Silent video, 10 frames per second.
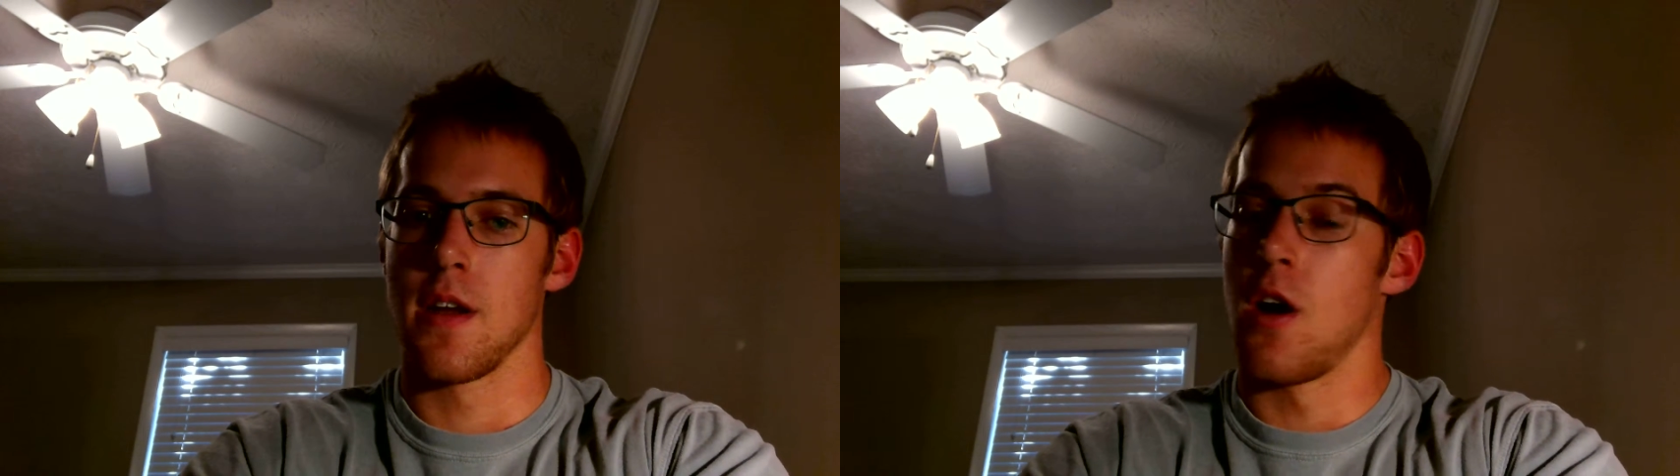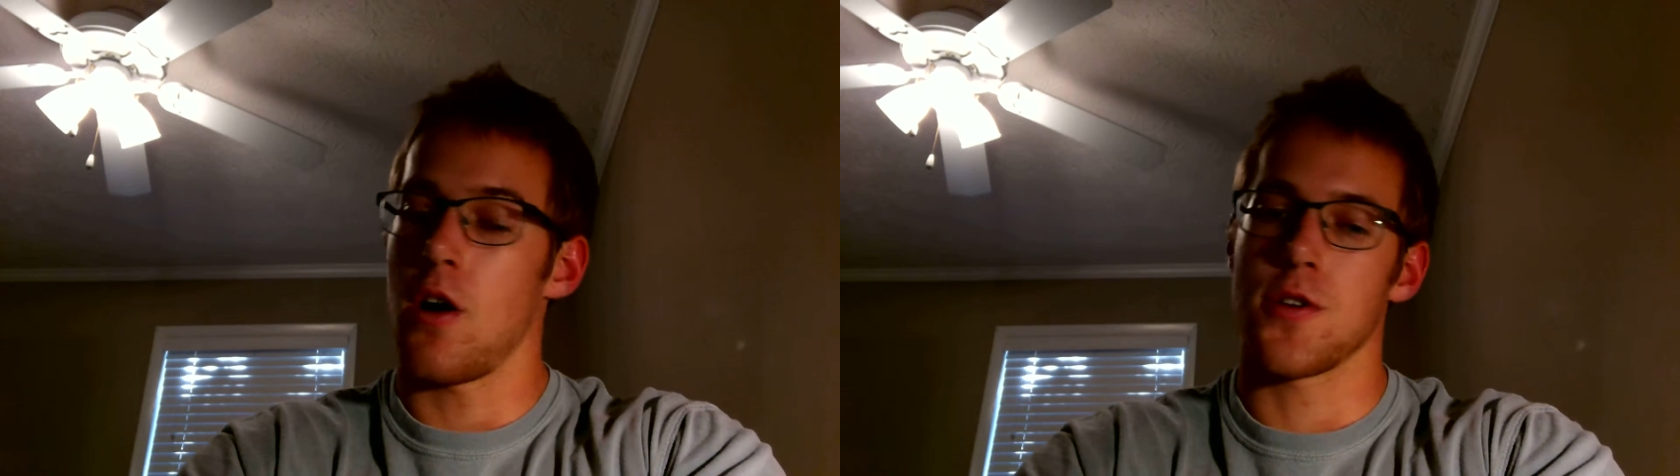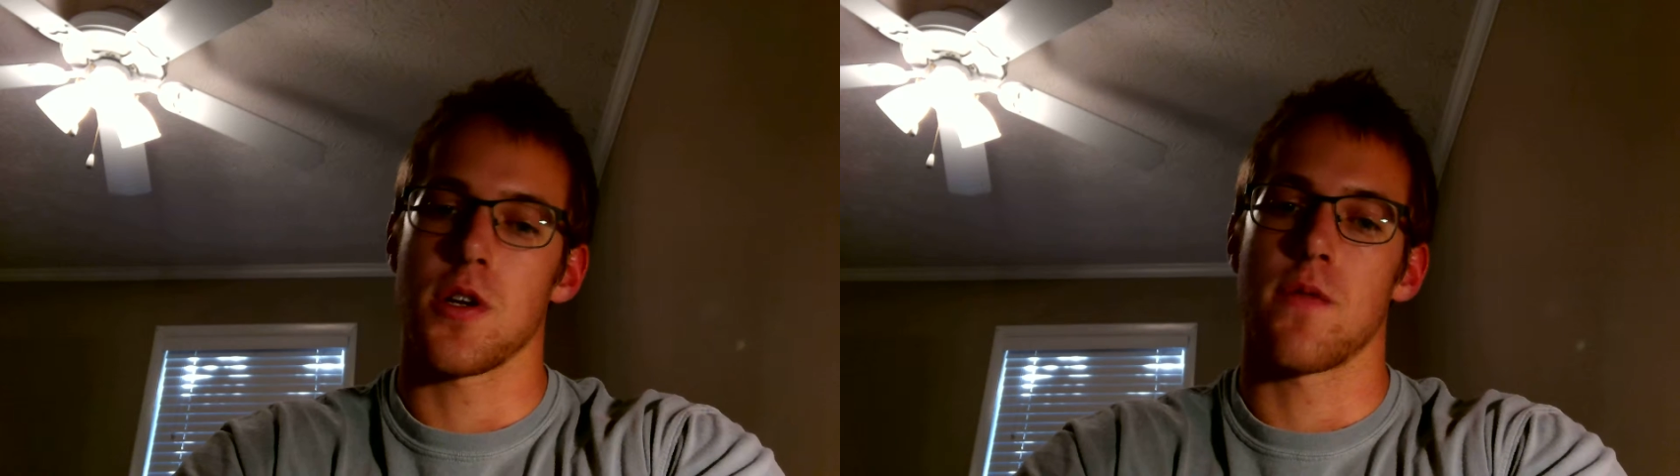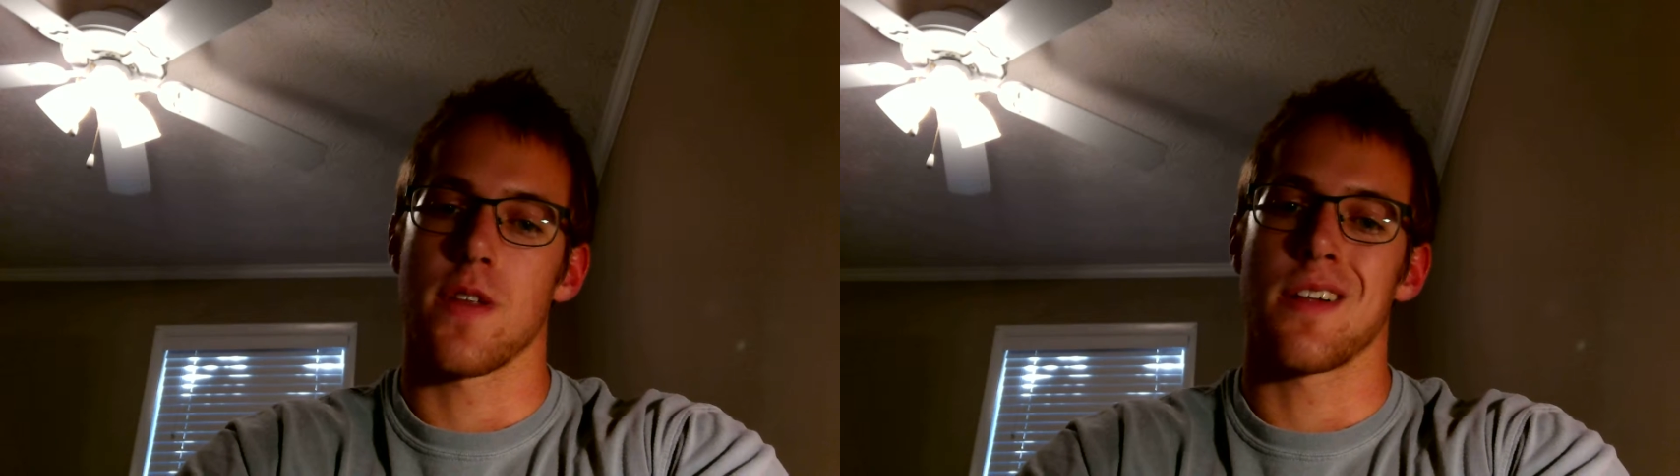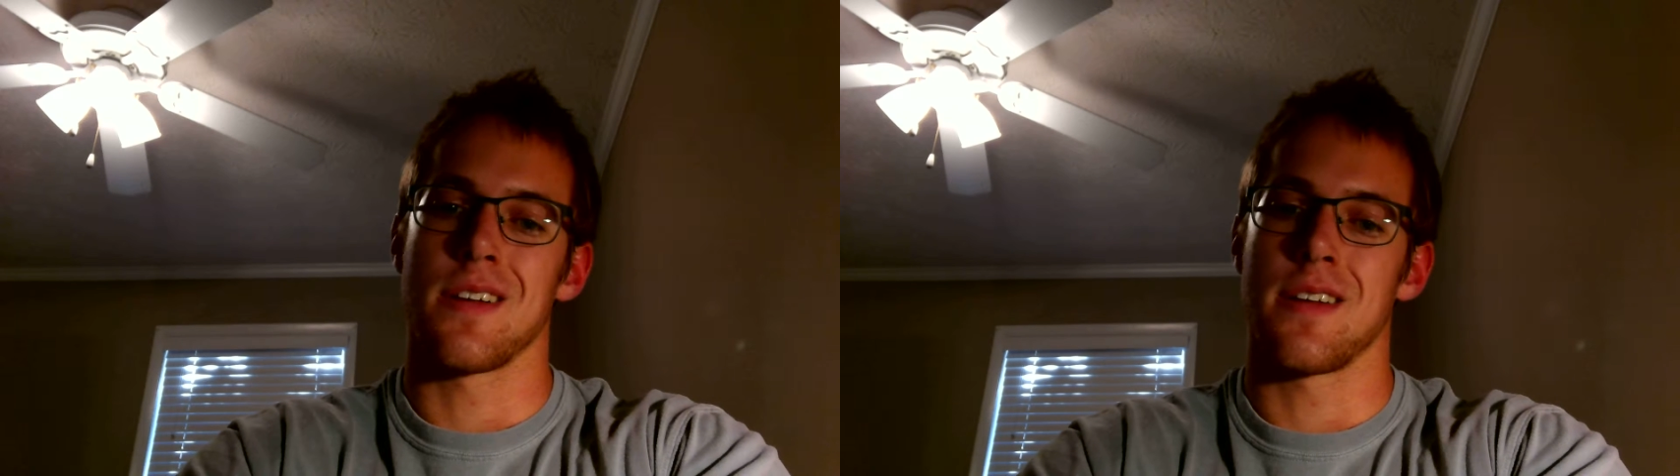Also for the
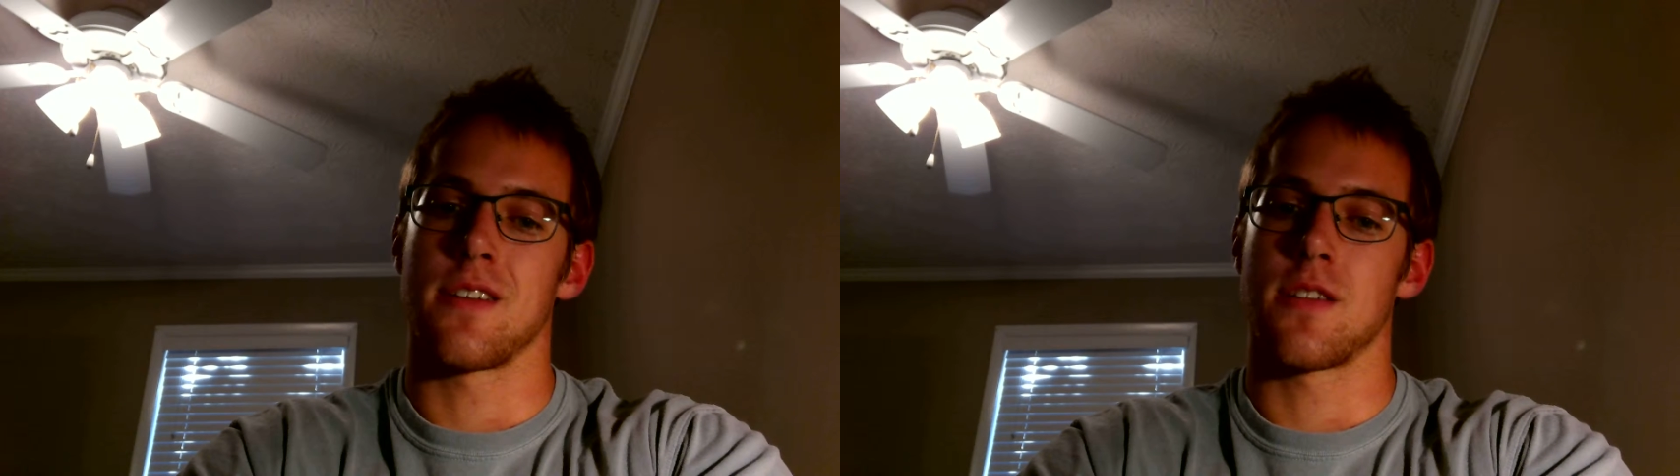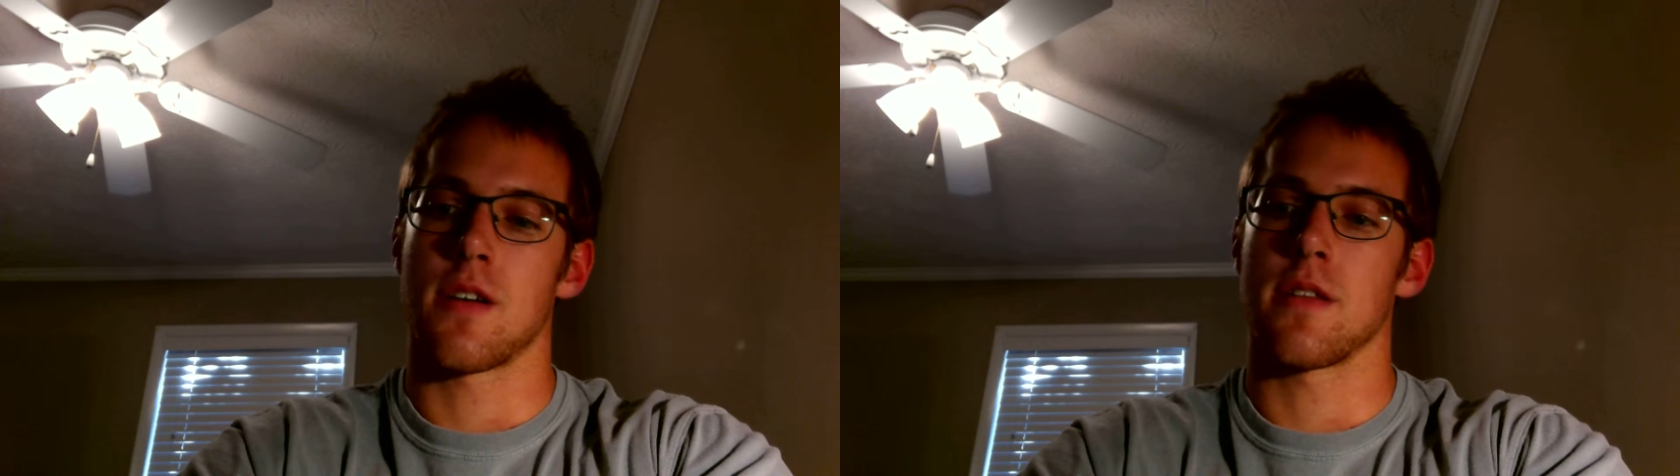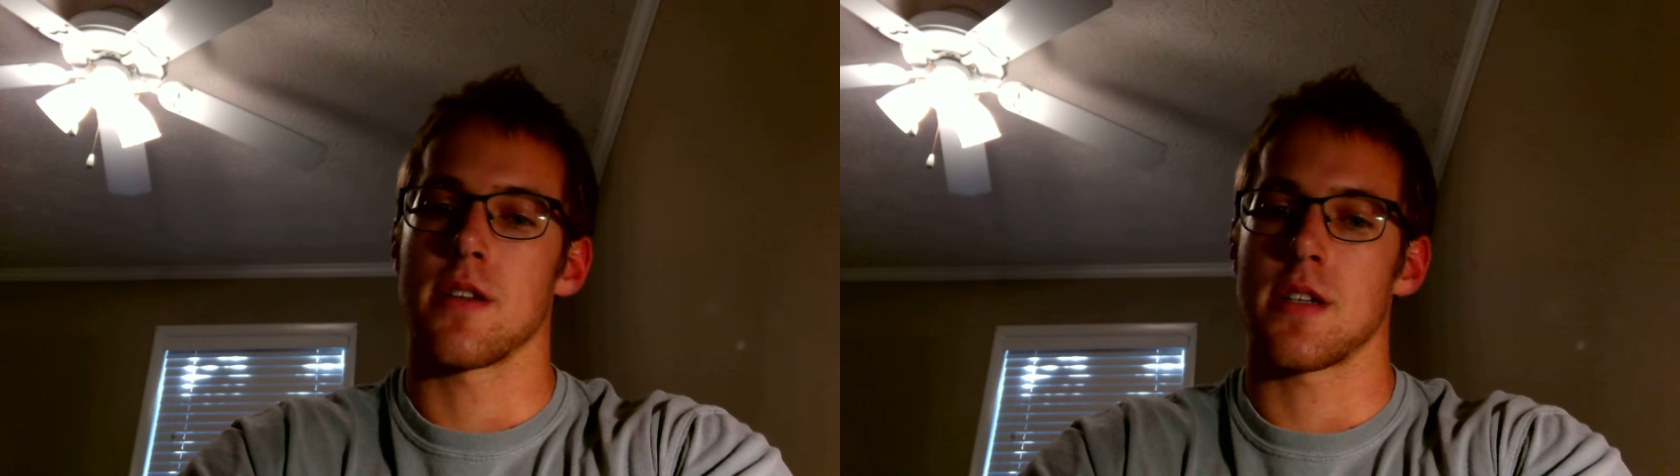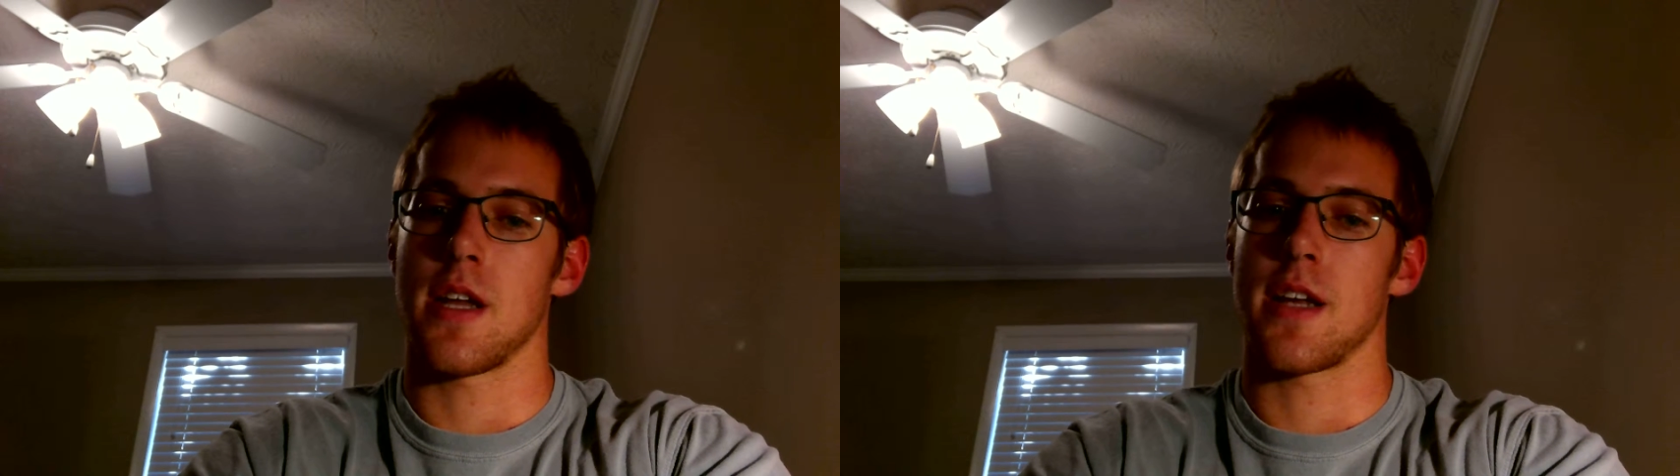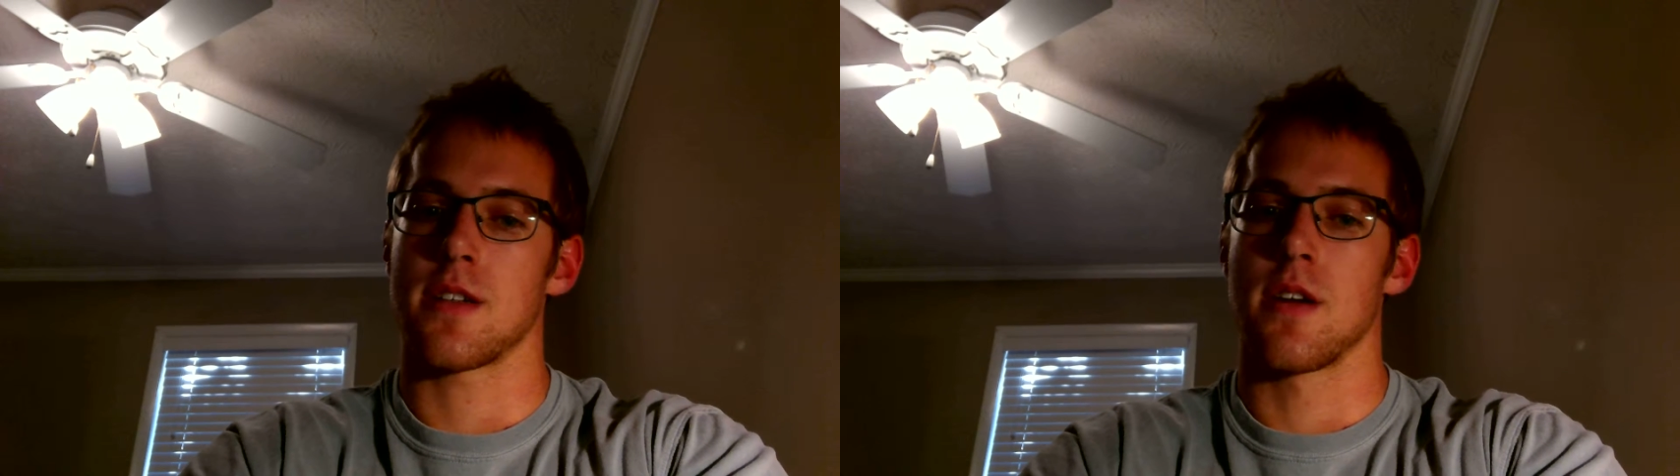clean and the jerk and the
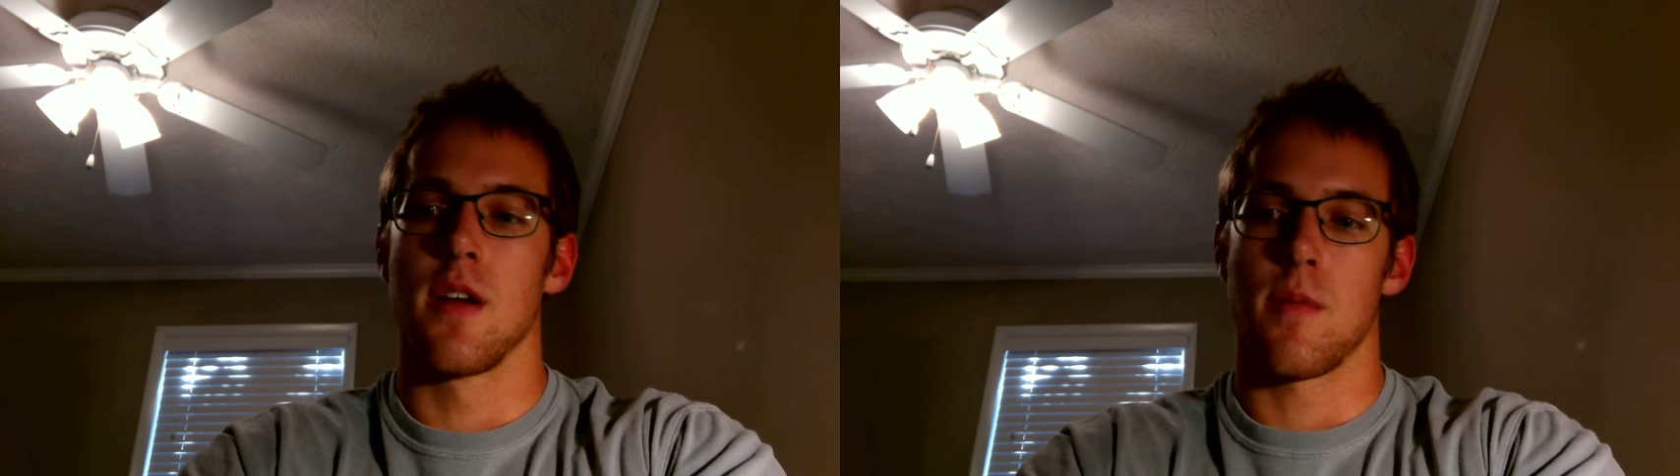snatch.